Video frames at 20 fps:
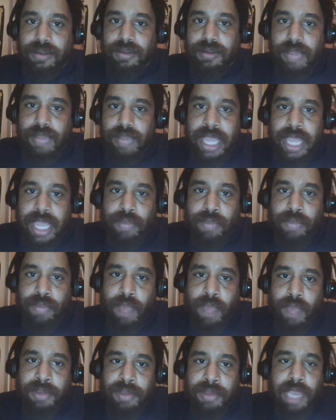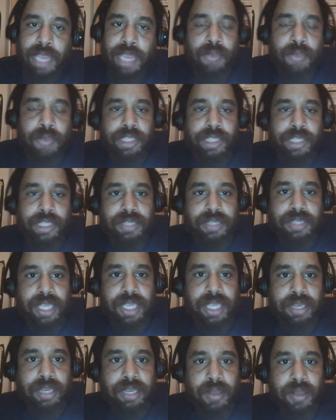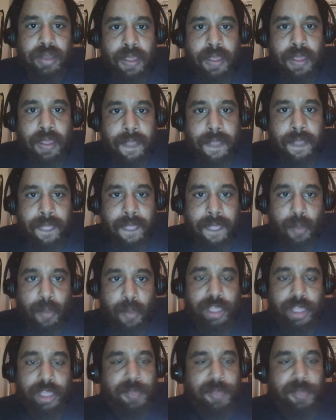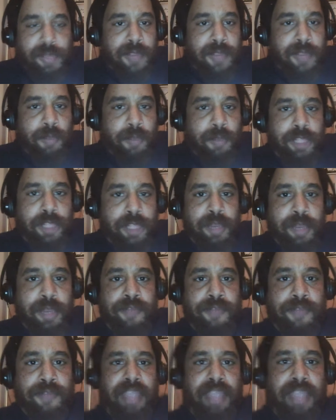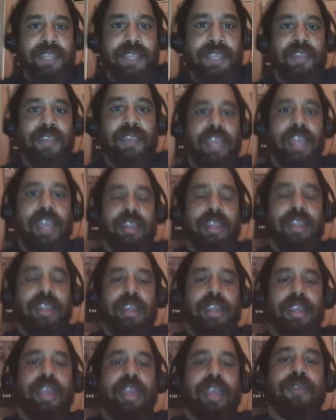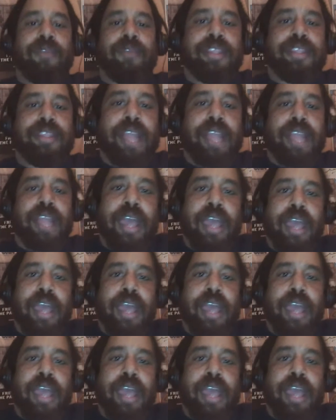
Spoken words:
and what you did, and what's been effective and what's not.